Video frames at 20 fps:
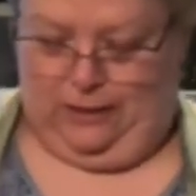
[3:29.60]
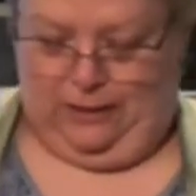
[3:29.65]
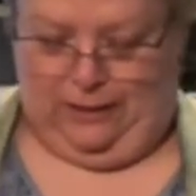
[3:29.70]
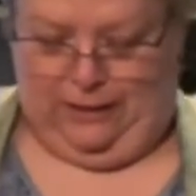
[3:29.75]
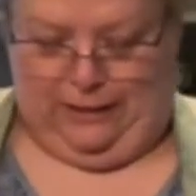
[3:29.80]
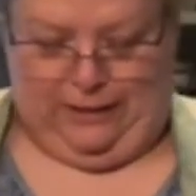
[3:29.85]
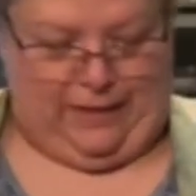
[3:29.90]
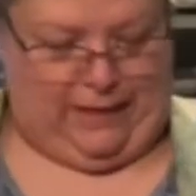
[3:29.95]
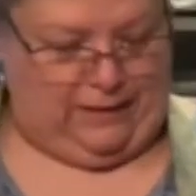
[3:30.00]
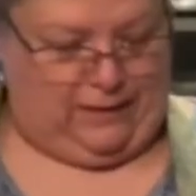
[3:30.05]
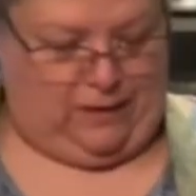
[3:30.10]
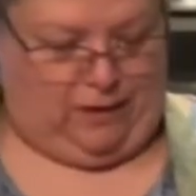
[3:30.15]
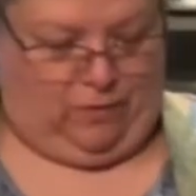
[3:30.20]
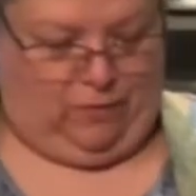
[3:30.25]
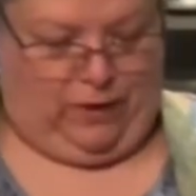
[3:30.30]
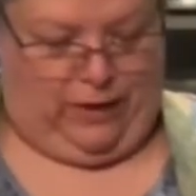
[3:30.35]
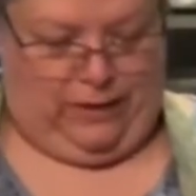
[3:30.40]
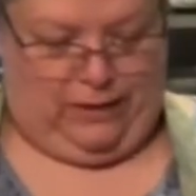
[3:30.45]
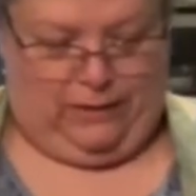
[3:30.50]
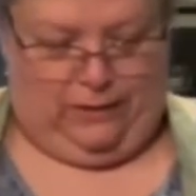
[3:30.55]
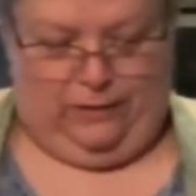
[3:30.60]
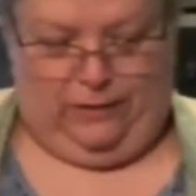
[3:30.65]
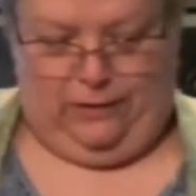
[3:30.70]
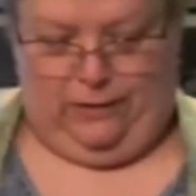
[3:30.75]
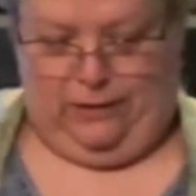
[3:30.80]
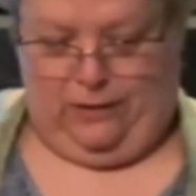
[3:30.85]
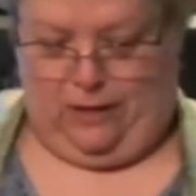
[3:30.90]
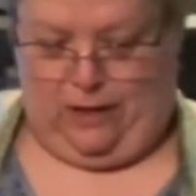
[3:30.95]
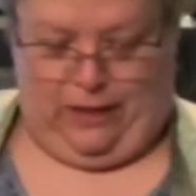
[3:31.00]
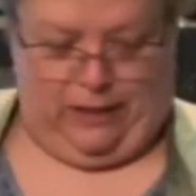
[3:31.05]
And that's all right.
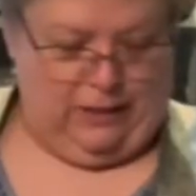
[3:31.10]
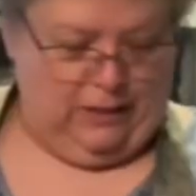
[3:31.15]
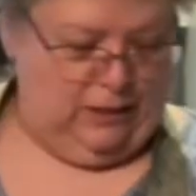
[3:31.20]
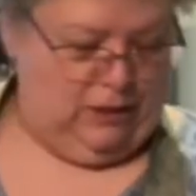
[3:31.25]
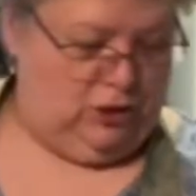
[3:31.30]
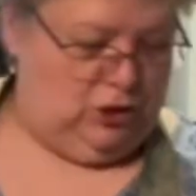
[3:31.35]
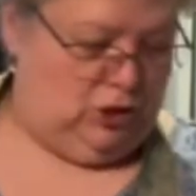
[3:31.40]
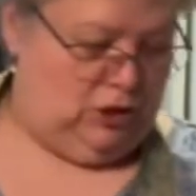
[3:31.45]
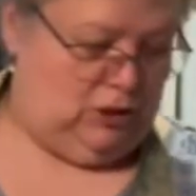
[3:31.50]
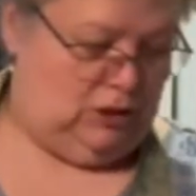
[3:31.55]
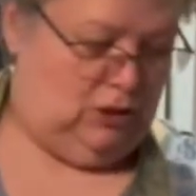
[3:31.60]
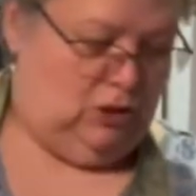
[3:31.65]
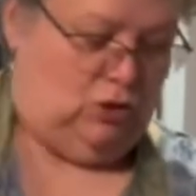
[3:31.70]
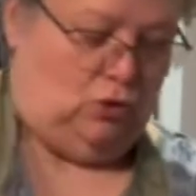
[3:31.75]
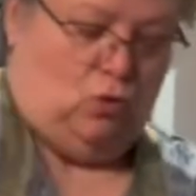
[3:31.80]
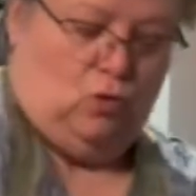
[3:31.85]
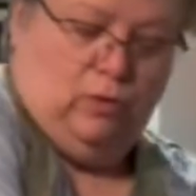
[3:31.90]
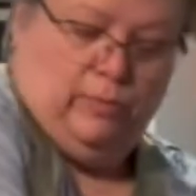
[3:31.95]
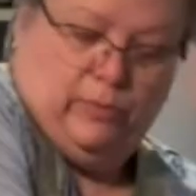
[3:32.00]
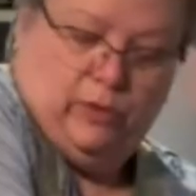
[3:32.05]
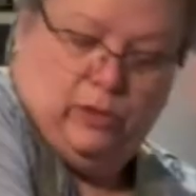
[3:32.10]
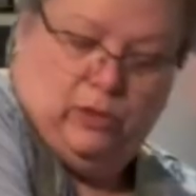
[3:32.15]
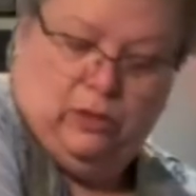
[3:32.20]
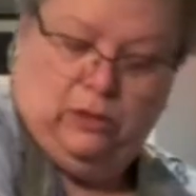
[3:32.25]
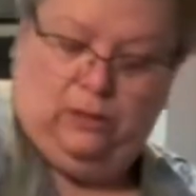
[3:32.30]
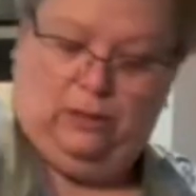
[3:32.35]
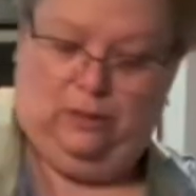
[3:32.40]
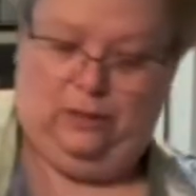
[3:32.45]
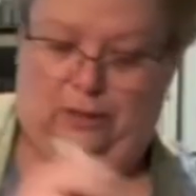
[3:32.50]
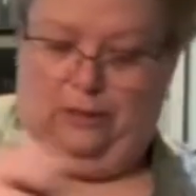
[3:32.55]
I think she's adorable.
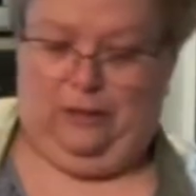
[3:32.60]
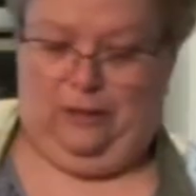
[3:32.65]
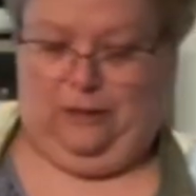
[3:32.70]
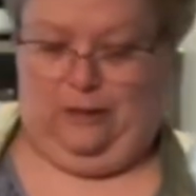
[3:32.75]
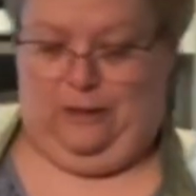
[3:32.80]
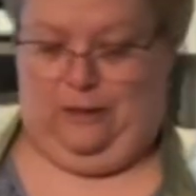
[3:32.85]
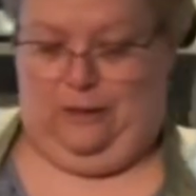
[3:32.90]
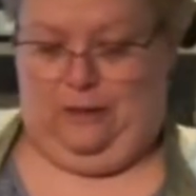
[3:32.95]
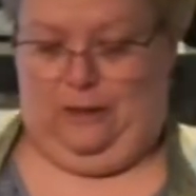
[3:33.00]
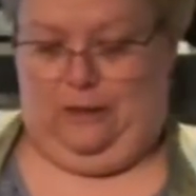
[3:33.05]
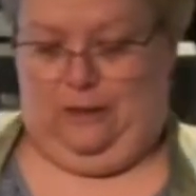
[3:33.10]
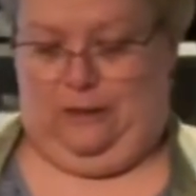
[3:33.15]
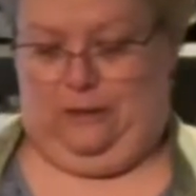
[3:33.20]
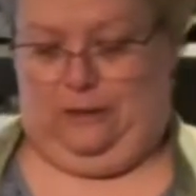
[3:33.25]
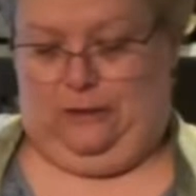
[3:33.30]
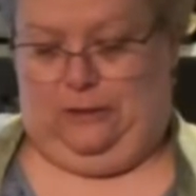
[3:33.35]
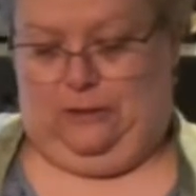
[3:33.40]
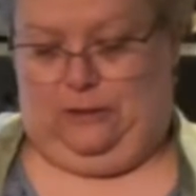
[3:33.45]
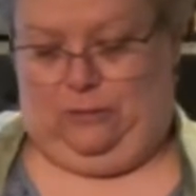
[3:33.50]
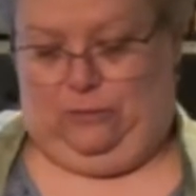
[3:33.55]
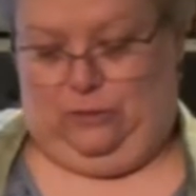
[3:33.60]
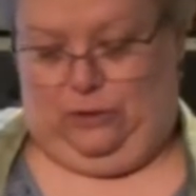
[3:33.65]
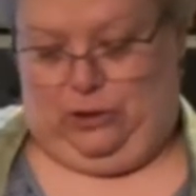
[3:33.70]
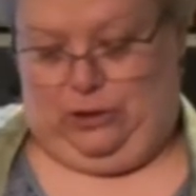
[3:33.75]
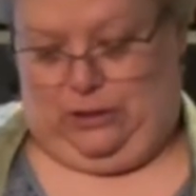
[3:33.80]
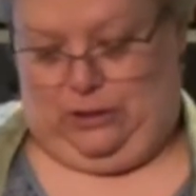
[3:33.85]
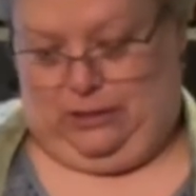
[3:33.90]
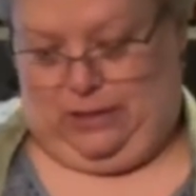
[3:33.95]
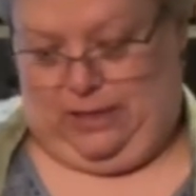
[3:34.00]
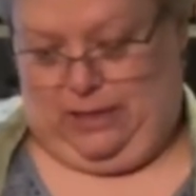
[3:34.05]
So we'll
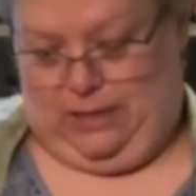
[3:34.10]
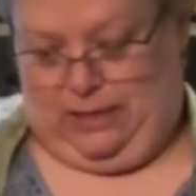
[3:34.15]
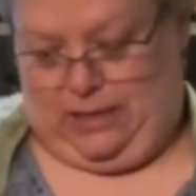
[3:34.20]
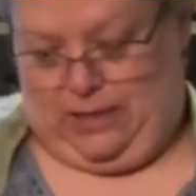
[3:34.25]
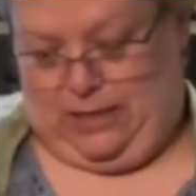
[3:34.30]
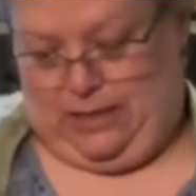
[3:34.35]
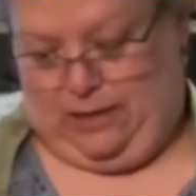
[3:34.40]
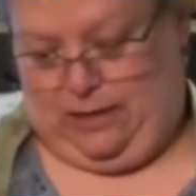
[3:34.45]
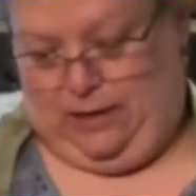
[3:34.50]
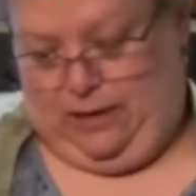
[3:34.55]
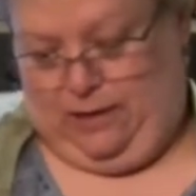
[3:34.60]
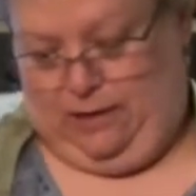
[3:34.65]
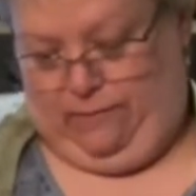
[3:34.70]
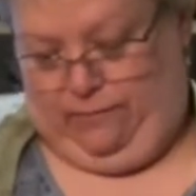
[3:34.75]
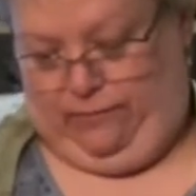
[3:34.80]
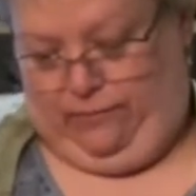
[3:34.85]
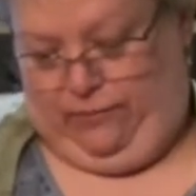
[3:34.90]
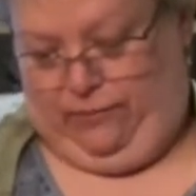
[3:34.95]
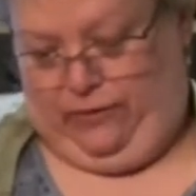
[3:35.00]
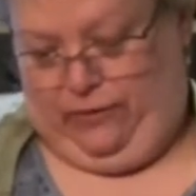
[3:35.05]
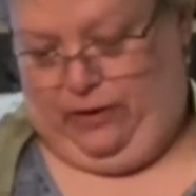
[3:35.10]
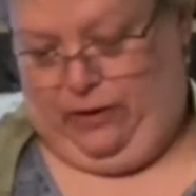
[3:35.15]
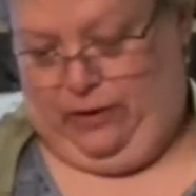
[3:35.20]
just take that off.